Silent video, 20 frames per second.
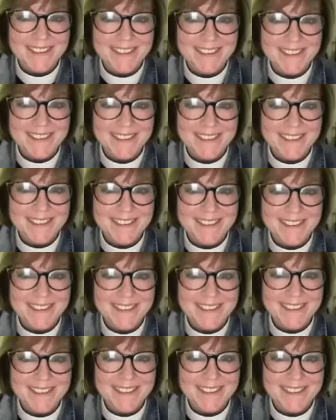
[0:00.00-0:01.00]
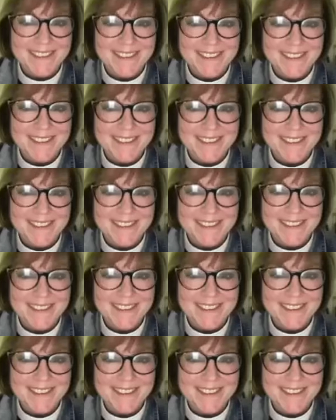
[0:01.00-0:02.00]

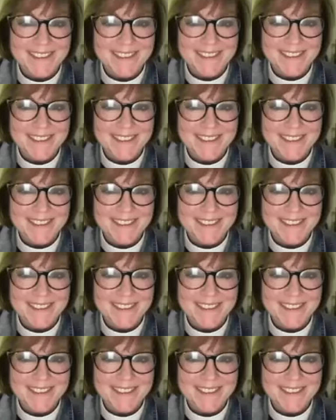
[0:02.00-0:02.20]
Nothing is said.